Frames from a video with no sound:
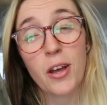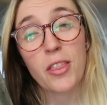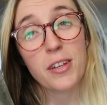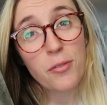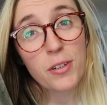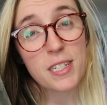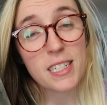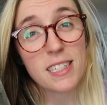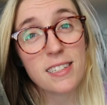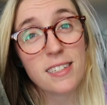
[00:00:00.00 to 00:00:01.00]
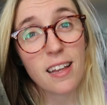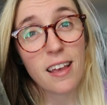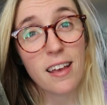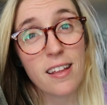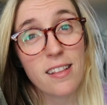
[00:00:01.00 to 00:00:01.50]
the differences
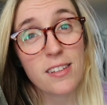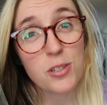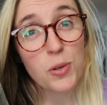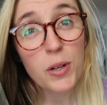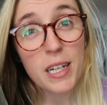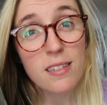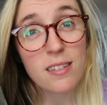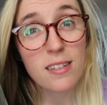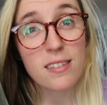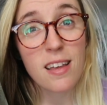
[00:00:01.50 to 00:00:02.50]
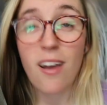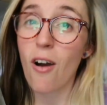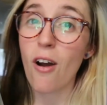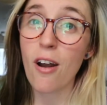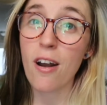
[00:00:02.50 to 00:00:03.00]
in the stories, since they
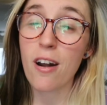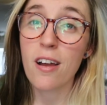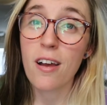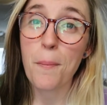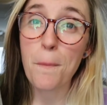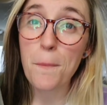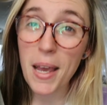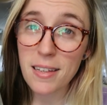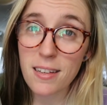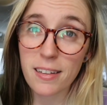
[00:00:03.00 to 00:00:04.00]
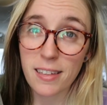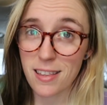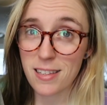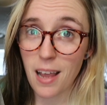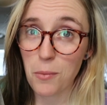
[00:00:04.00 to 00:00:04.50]
are basically
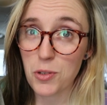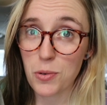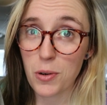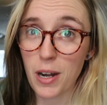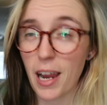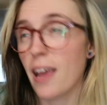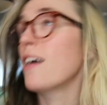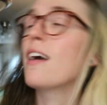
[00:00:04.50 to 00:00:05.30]
the same story.